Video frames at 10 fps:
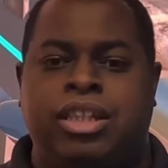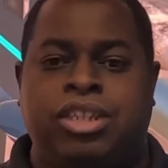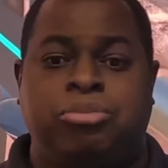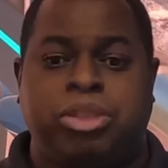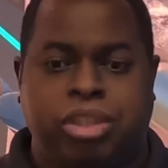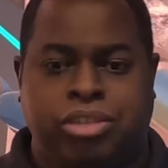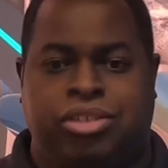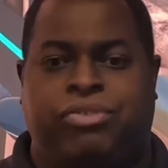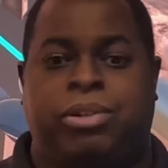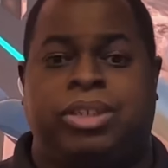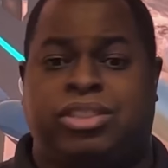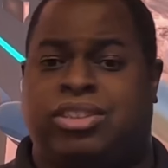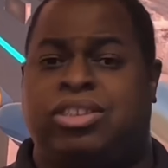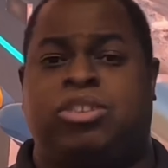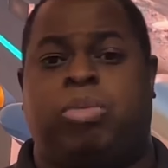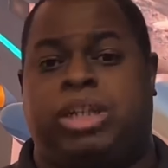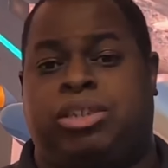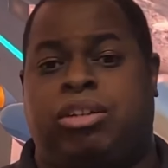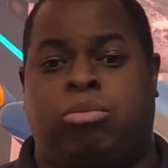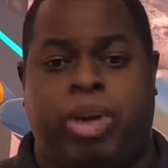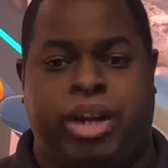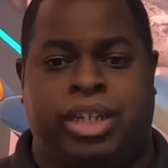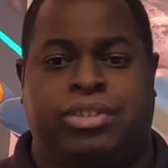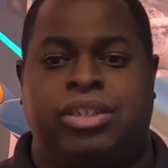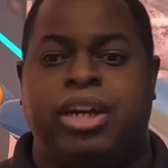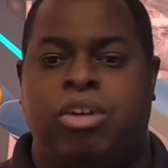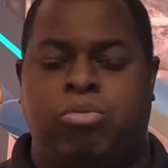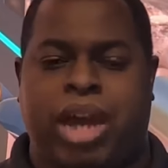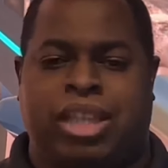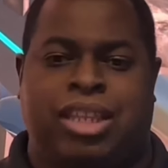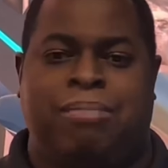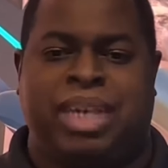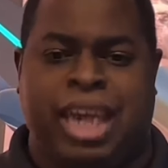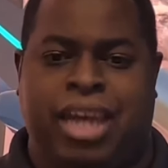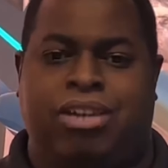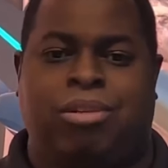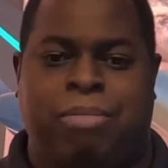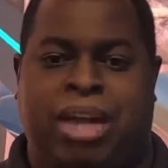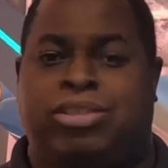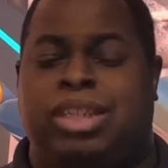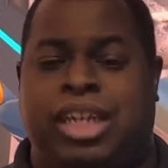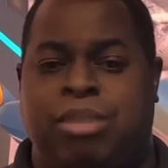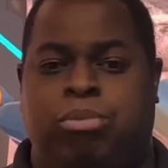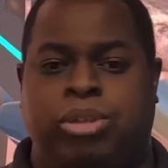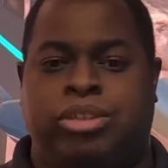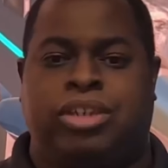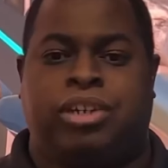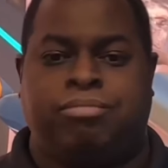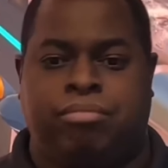This returns the focus to situational awareness rather than mechanical mouse and keyboard skill.